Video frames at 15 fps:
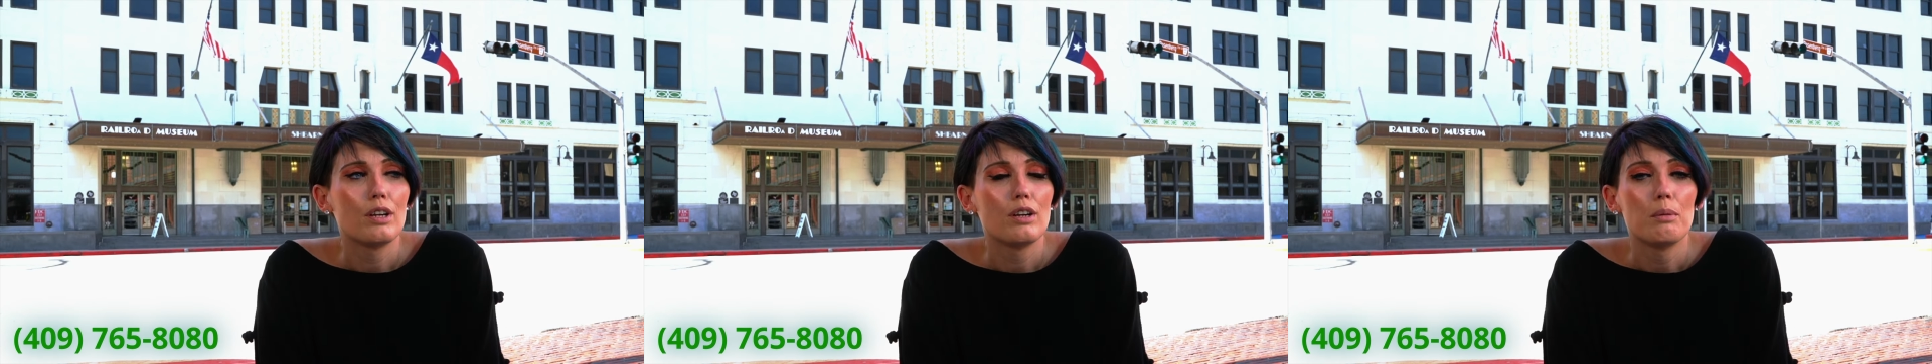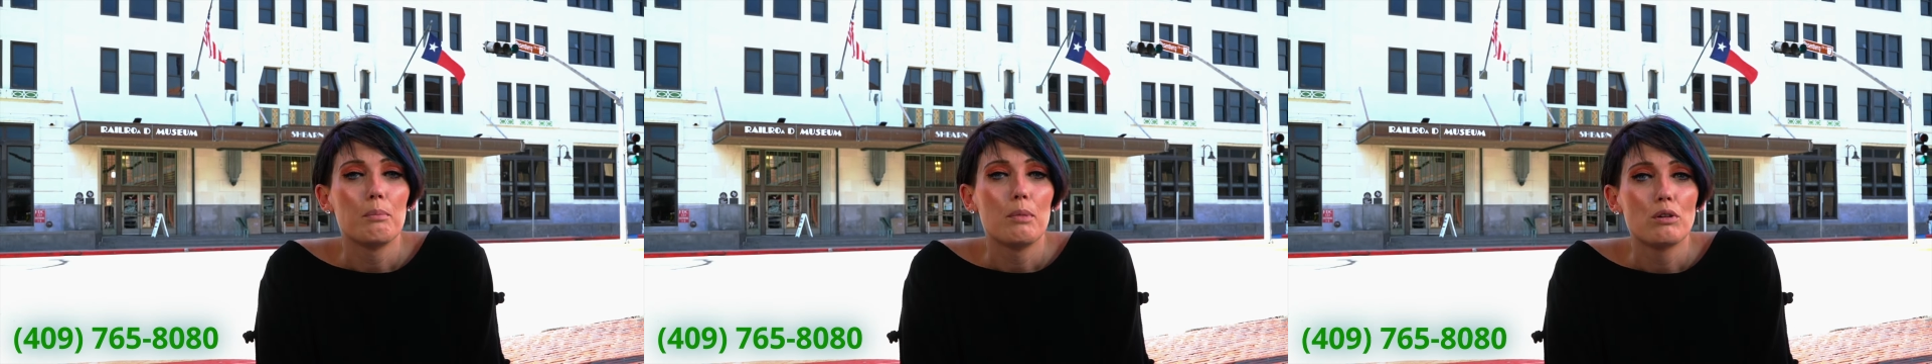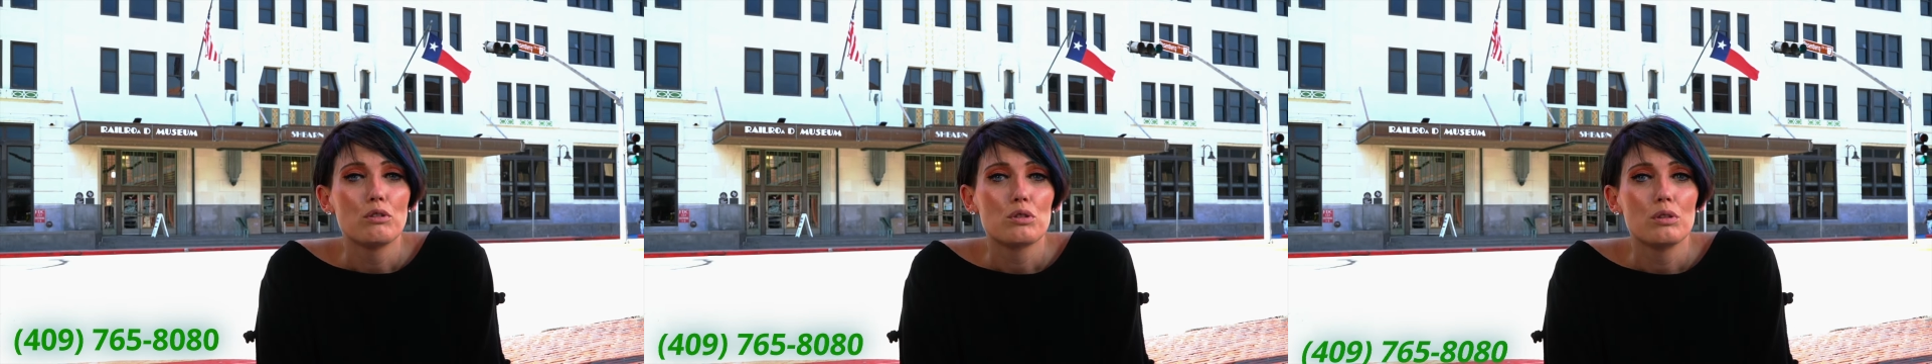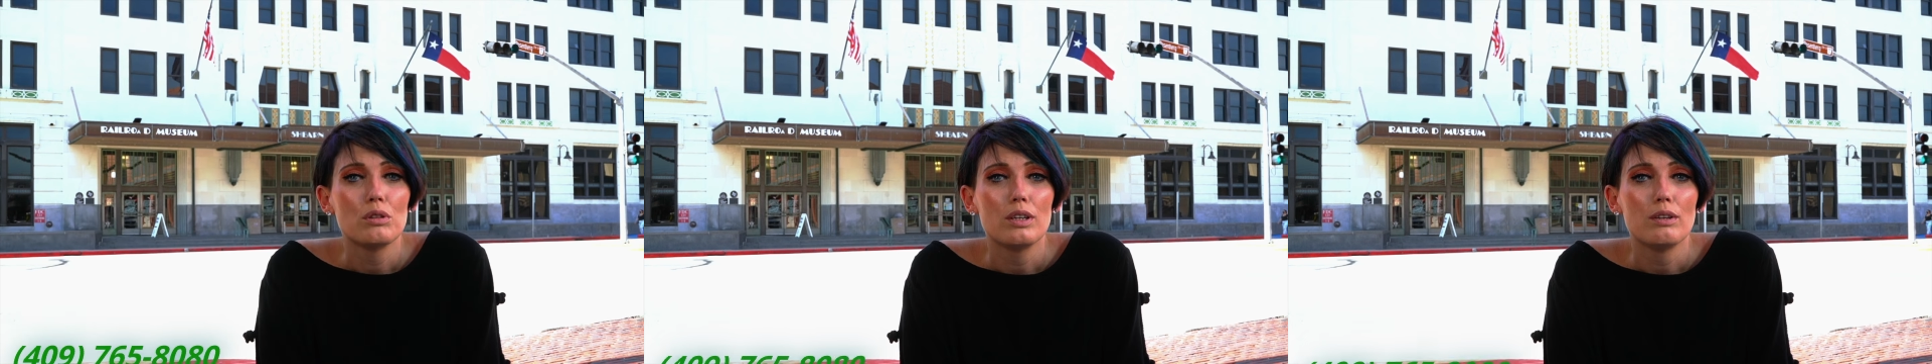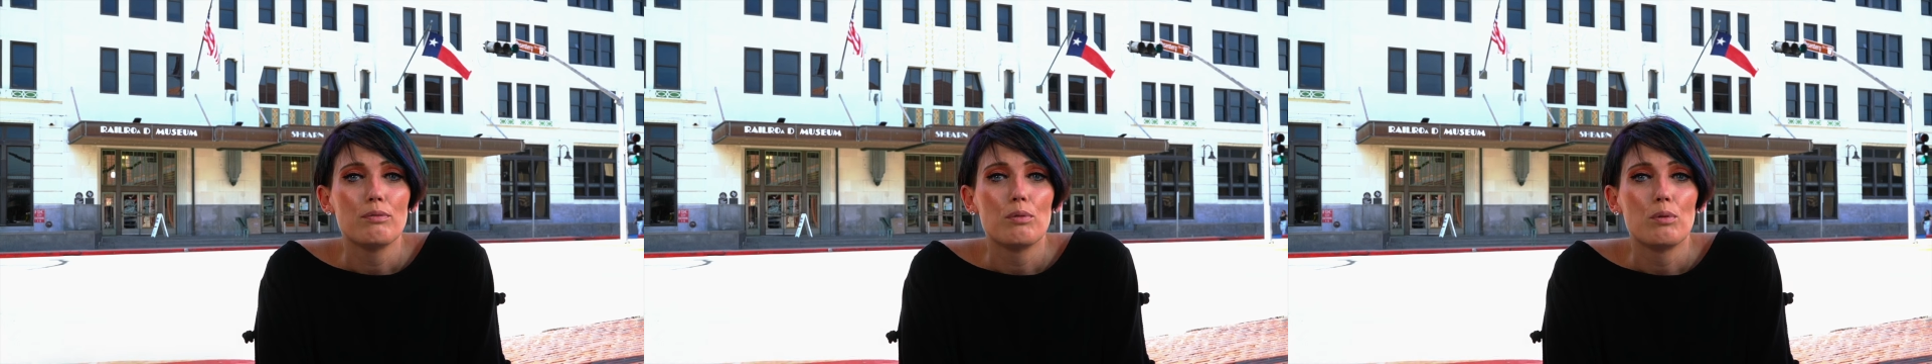
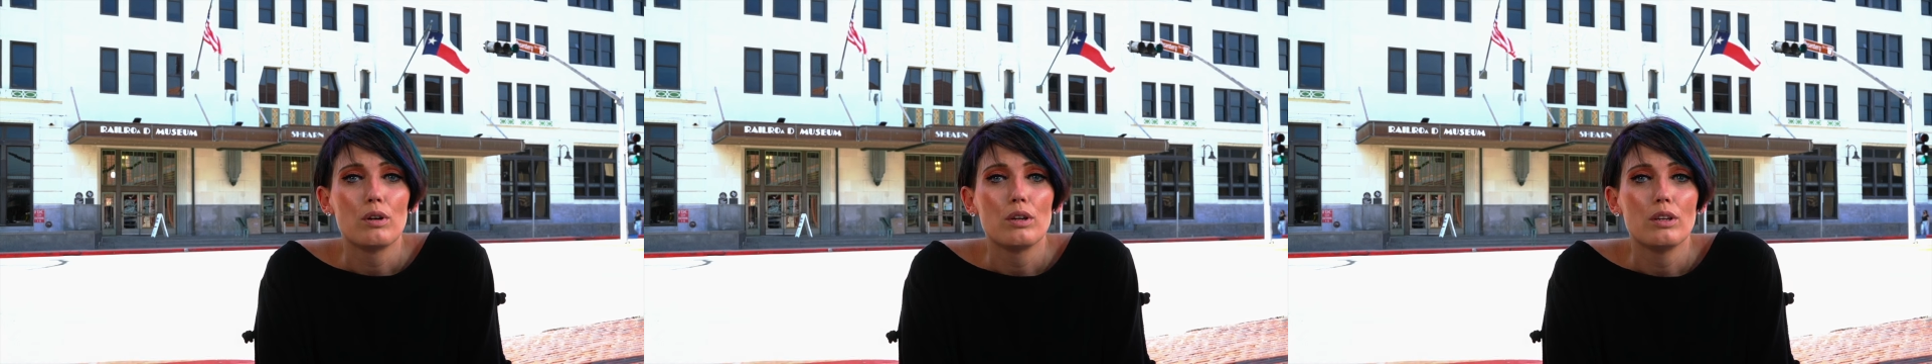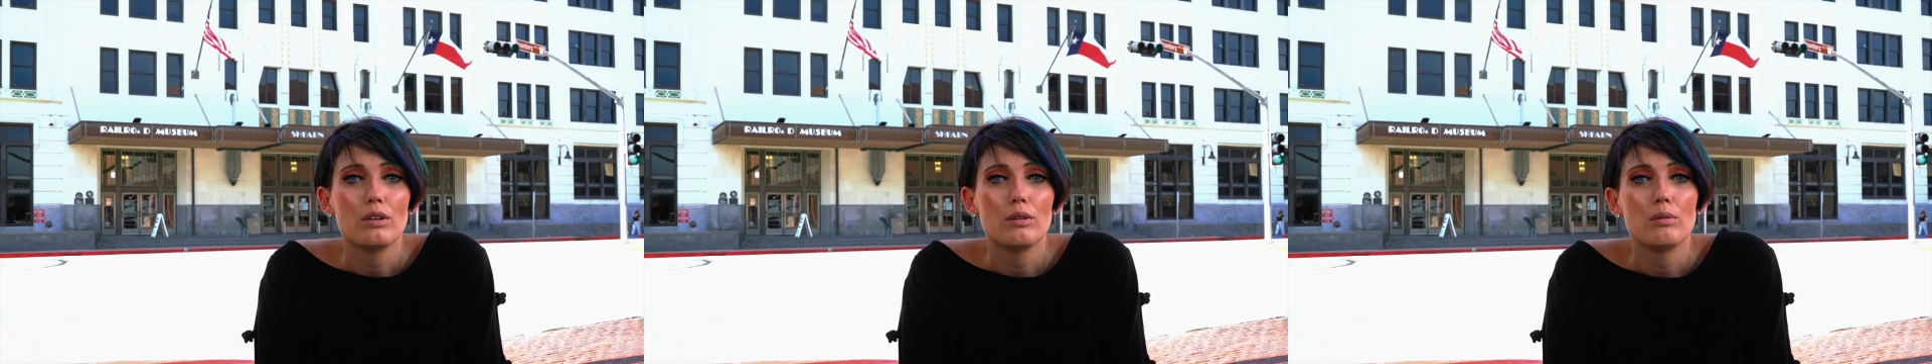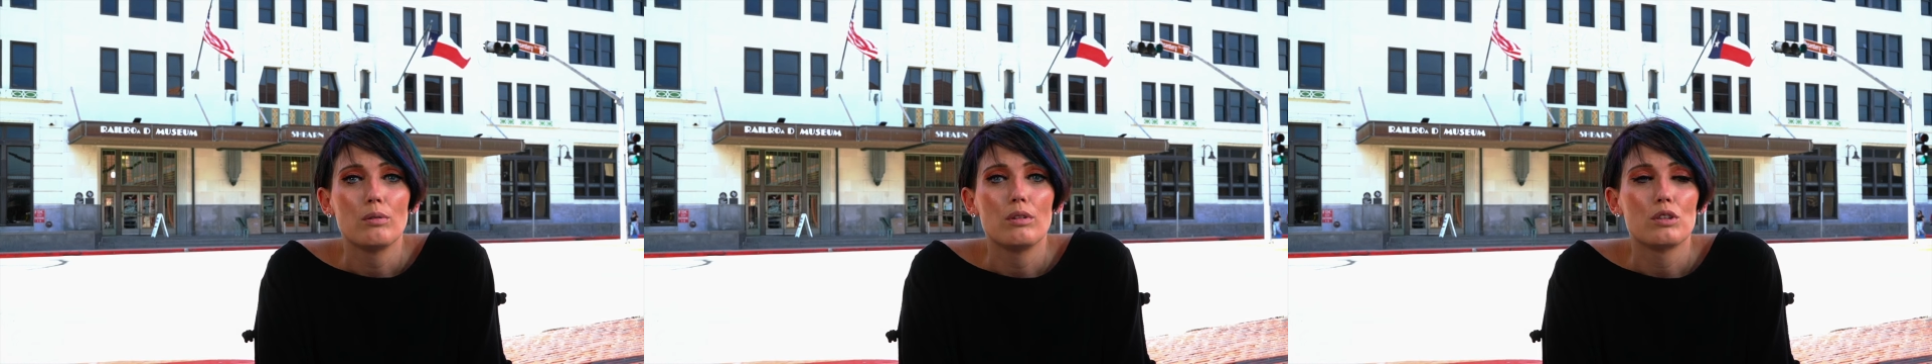emotionally for you,